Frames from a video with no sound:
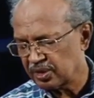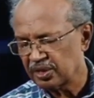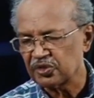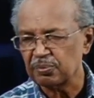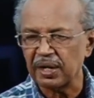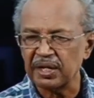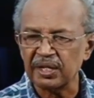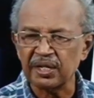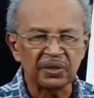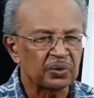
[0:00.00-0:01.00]
He is buying
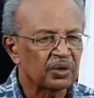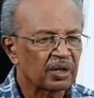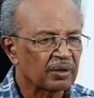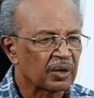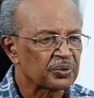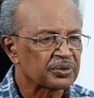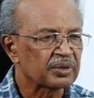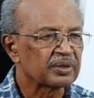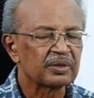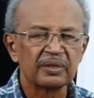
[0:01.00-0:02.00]
a new house.
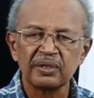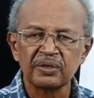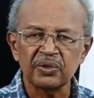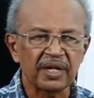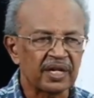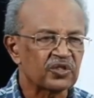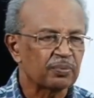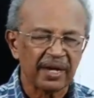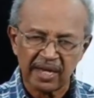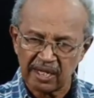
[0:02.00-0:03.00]
So he is
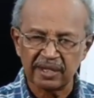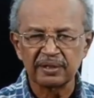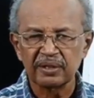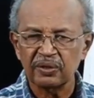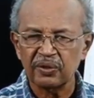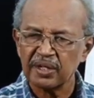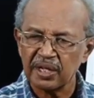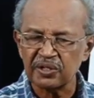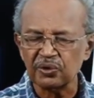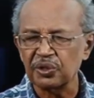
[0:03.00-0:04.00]
buying, or he
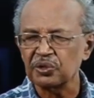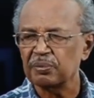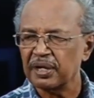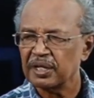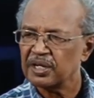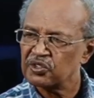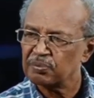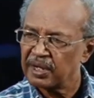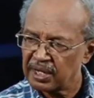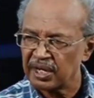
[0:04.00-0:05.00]
is going to buy. He is
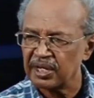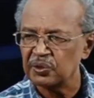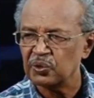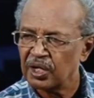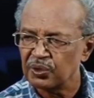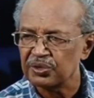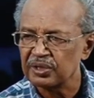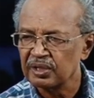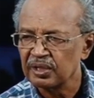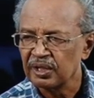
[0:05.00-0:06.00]
buying a new house.
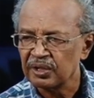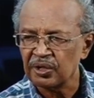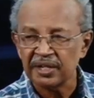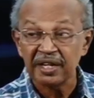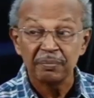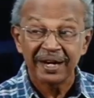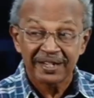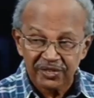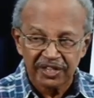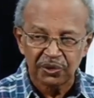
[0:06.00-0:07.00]
Not he
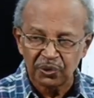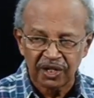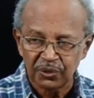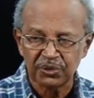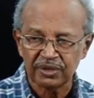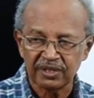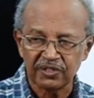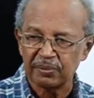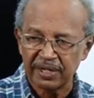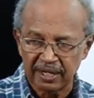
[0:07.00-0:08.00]
buys a new house. He is
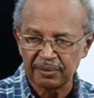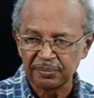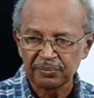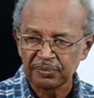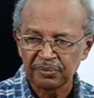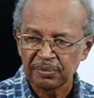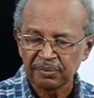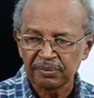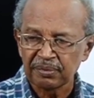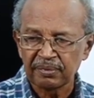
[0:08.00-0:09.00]
buying.
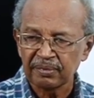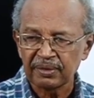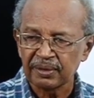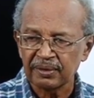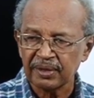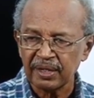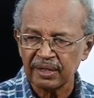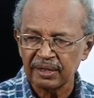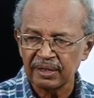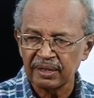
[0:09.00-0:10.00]
Okay?
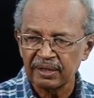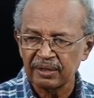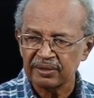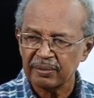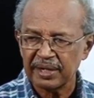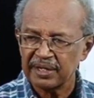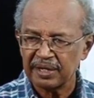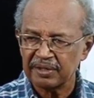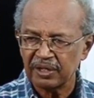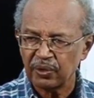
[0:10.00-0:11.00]
Some idea I
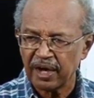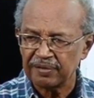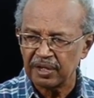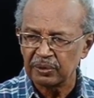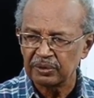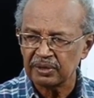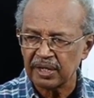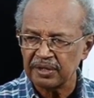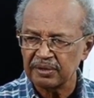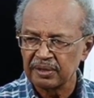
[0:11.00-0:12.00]
think you have now, right?